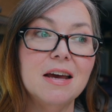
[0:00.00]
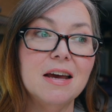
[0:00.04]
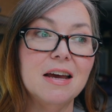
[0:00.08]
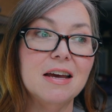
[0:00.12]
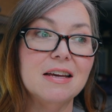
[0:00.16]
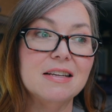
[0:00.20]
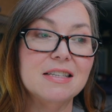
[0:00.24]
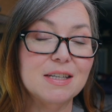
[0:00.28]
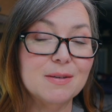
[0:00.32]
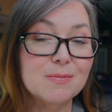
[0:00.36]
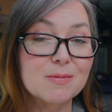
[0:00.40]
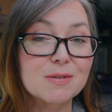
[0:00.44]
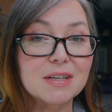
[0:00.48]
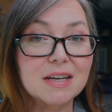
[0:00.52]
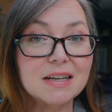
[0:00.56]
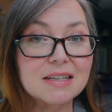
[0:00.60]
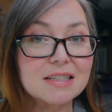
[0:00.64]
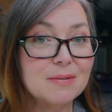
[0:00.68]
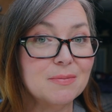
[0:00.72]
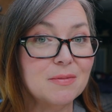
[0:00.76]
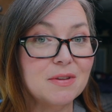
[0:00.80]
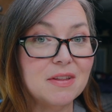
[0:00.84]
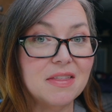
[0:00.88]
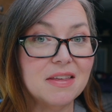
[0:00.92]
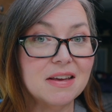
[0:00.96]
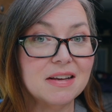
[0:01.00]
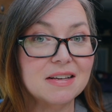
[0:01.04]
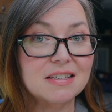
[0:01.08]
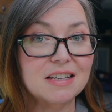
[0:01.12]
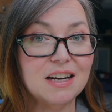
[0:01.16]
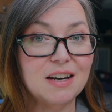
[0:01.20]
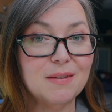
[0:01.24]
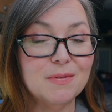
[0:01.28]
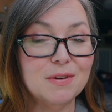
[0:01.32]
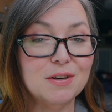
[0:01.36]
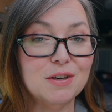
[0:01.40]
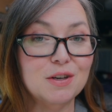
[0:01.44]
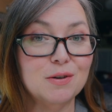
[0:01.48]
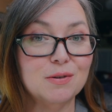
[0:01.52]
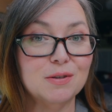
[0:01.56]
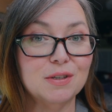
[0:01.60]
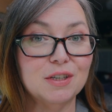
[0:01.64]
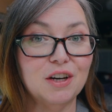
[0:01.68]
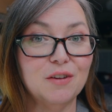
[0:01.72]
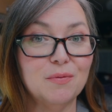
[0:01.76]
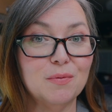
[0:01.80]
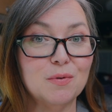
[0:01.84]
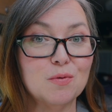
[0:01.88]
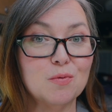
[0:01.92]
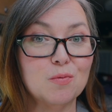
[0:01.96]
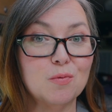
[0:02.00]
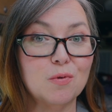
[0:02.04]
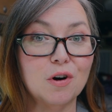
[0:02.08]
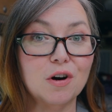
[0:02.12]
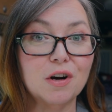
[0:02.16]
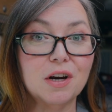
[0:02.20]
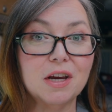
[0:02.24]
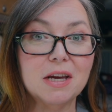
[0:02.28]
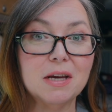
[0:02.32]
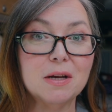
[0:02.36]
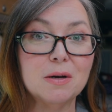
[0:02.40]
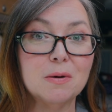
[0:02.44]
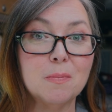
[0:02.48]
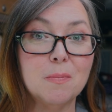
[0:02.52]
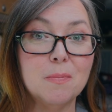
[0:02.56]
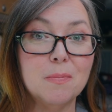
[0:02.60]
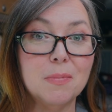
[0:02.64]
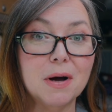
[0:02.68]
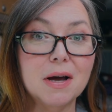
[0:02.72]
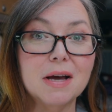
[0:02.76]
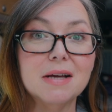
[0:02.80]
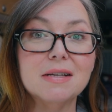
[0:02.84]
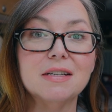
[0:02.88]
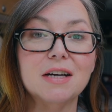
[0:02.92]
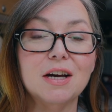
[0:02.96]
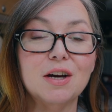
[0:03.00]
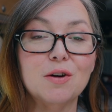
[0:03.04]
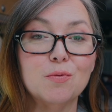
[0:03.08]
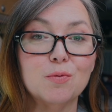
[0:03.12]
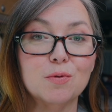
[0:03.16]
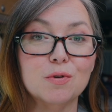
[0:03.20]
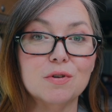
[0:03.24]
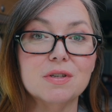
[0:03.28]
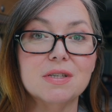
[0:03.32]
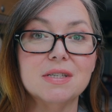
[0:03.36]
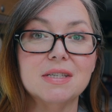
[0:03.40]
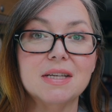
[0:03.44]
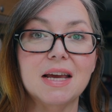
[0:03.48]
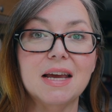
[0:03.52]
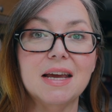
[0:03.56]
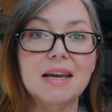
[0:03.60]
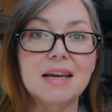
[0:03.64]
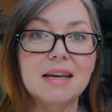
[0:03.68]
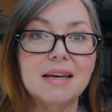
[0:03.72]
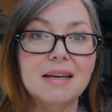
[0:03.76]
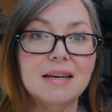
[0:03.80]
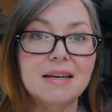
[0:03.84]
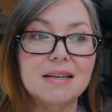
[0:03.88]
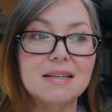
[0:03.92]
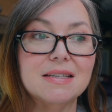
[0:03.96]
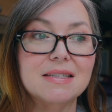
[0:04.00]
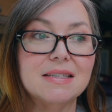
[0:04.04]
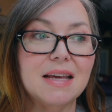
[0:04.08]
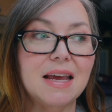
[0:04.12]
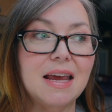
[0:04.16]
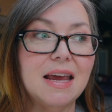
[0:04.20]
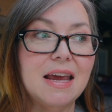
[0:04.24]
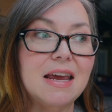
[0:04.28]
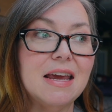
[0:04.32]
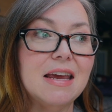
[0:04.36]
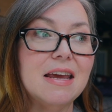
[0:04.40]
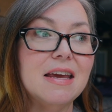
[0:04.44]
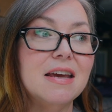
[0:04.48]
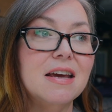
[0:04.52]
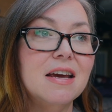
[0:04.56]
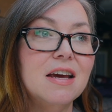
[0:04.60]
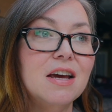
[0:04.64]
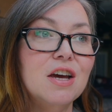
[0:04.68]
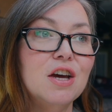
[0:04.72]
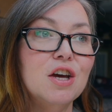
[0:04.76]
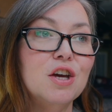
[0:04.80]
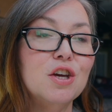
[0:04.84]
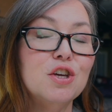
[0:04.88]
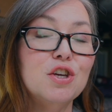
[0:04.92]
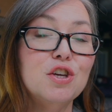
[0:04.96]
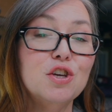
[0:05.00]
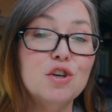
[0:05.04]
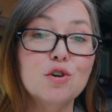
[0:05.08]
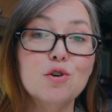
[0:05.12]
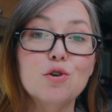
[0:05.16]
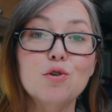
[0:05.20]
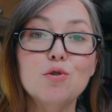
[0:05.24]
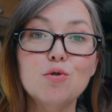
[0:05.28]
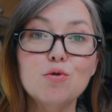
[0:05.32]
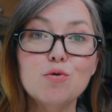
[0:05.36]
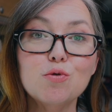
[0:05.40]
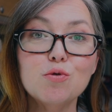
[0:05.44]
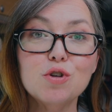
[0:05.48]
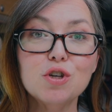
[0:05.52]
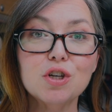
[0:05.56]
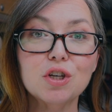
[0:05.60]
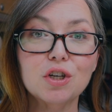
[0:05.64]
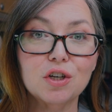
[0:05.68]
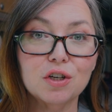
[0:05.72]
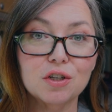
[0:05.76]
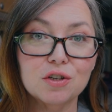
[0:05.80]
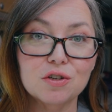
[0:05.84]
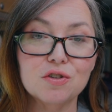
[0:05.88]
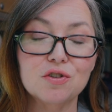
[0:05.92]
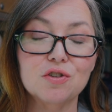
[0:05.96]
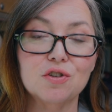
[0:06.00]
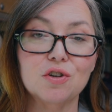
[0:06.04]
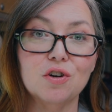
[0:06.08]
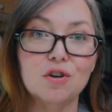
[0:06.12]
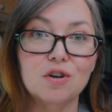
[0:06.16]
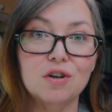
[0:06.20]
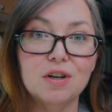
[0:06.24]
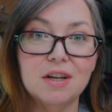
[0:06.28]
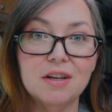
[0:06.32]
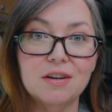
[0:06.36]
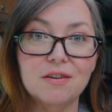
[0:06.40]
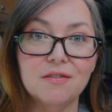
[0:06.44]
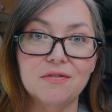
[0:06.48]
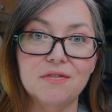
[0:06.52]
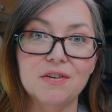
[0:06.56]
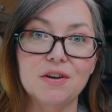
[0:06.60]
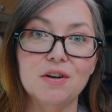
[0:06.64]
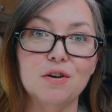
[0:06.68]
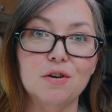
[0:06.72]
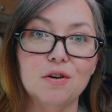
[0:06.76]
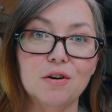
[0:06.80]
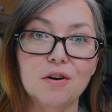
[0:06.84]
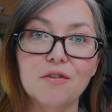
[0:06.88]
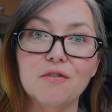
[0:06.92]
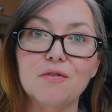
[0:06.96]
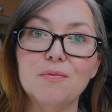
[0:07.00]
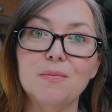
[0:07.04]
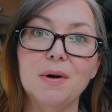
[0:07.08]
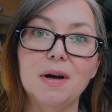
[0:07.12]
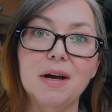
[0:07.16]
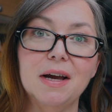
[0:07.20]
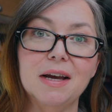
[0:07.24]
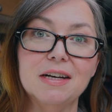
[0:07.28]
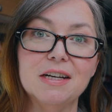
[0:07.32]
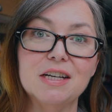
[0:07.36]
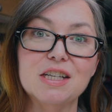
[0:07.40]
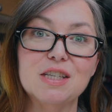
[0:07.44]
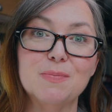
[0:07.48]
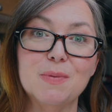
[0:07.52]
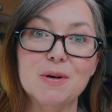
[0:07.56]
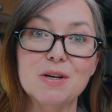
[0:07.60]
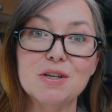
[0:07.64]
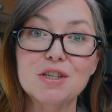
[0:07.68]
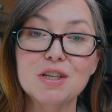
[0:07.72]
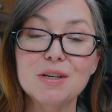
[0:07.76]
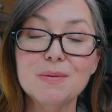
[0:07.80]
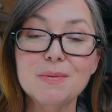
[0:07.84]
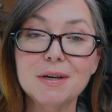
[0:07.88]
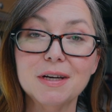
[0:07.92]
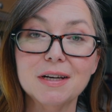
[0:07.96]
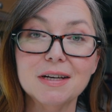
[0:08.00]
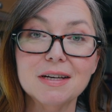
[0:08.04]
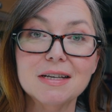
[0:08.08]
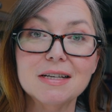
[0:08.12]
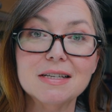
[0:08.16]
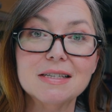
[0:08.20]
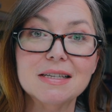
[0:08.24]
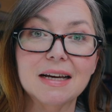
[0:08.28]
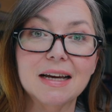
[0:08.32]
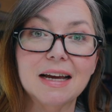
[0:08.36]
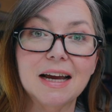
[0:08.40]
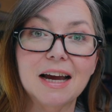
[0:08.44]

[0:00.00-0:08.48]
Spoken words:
Seems like some of the things that I've been using have been working, but I will say it is a huge concern and fear of mine, especially because I